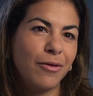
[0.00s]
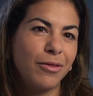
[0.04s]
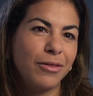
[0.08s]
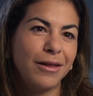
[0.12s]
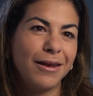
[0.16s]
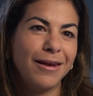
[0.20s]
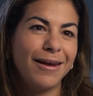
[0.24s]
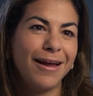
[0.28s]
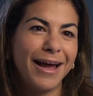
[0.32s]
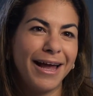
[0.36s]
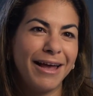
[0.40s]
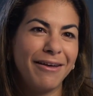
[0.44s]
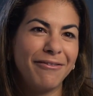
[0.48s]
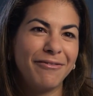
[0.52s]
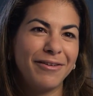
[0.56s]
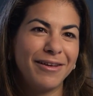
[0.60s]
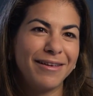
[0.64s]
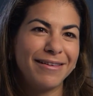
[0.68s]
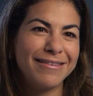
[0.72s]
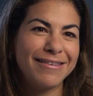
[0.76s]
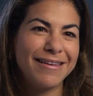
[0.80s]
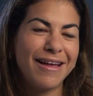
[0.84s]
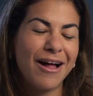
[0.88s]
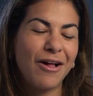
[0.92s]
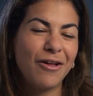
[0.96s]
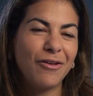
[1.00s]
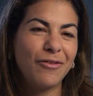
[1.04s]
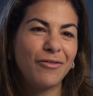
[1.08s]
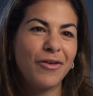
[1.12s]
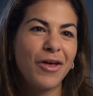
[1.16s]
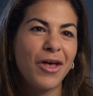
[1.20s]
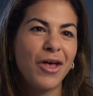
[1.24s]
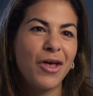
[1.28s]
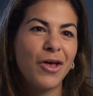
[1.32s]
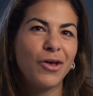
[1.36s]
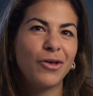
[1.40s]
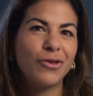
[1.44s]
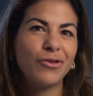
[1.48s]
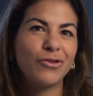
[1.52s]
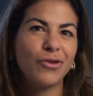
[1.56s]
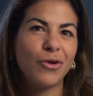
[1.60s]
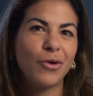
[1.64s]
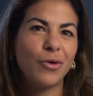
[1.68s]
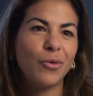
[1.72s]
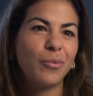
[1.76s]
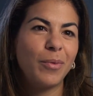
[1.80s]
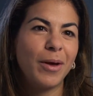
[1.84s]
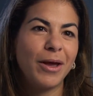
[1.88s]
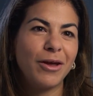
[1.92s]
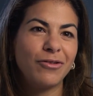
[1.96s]
the knife itself.
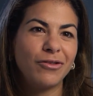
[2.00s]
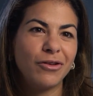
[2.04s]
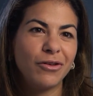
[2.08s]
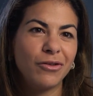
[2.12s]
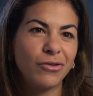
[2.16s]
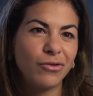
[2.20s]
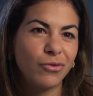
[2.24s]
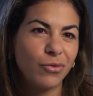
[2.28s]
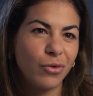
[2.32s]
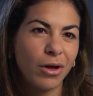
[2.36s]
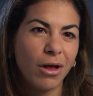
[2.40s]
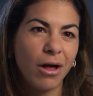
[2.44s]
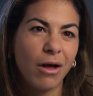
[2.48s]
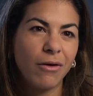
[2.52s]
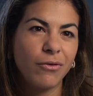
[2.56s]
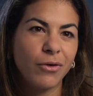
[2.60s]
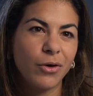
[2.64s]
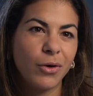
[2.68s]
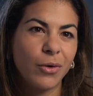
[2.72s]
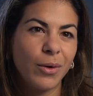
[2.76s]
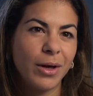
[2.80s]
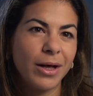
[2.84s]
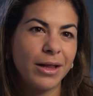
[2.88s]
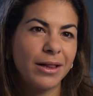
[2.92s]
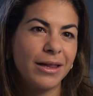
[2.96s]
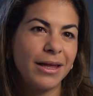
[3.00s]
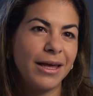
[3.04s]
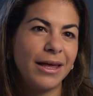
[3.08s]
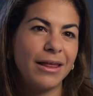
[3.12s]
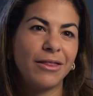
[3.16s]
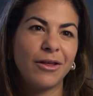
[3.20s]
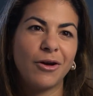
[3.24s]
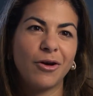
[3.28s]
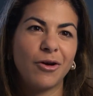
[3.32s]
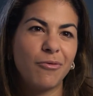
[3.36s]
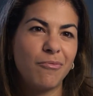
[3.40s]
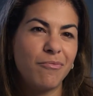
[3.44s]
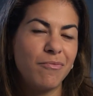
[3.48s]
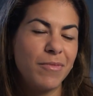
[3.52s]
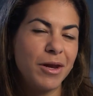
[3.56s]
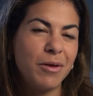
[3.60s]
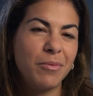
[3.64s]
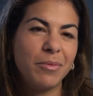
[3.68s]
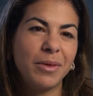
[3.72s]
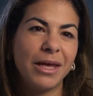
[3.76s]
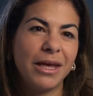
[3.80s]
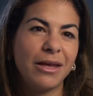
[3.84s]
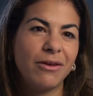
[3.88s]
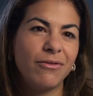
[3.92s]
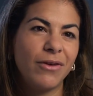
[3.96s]
So patients recover quickly. They're
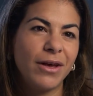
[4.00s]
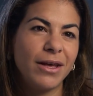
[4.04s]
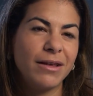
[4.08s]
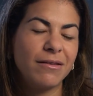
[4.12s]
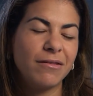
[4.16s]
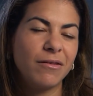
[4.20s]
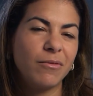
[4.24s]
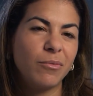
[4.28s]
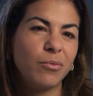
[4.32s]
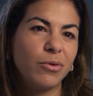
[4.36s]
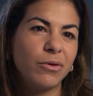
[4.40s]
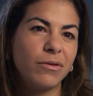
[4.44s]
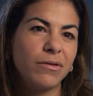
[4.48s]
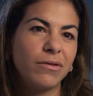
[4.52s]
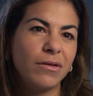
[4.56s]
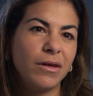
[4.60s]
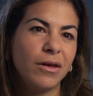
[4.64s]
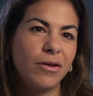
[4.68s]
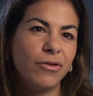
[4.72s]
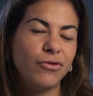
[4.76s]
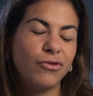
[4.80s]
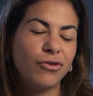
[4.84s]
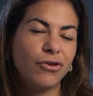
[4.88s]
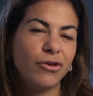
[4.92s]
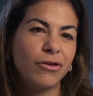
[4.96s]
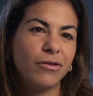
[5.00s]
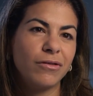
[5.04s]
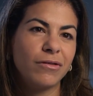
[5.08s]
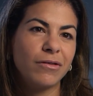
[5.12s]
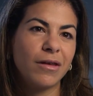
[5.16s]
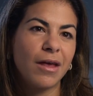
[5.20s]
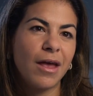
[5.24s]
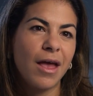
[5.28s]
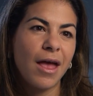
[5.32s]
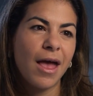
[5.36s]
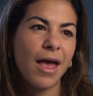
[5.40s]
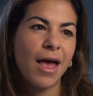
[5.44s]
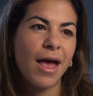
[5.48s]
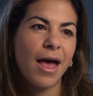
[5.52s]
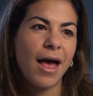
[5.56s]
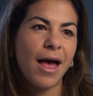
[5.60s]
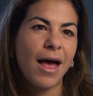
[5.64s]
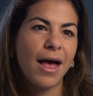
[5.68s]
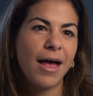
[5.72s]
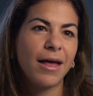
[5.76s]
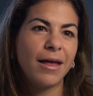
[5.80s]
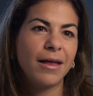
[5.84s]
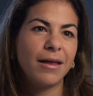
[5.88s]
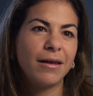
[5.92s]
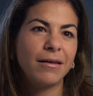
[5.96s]
minimally invasive procedures,
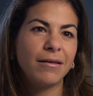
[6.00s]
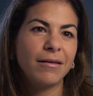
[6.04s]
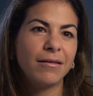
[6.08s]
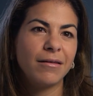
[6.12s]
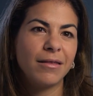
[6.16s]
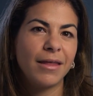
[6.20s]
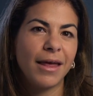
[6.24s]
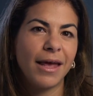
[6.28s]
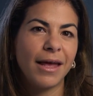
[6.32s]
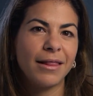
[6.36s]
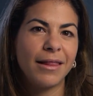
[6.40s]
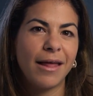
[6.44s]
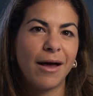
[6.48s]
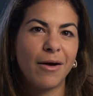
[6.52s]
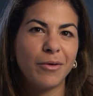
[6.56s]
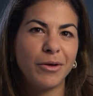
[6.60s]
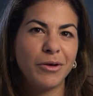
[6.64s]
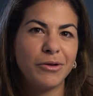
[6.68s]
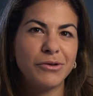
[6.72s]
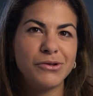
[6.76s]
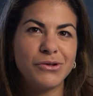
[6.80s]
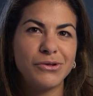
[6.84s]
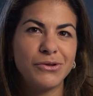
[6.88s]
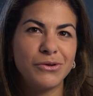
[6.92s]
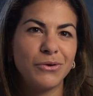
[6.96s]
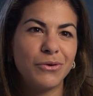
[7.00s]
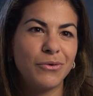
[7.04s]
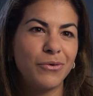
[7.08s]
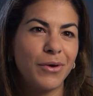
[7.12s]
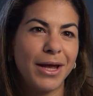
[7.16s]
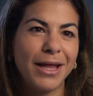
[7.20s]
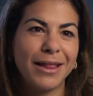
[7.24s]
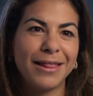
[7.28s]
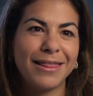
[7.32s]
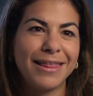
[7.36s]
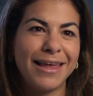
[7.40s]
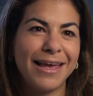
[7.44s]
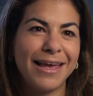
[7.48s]
and they allow you to do great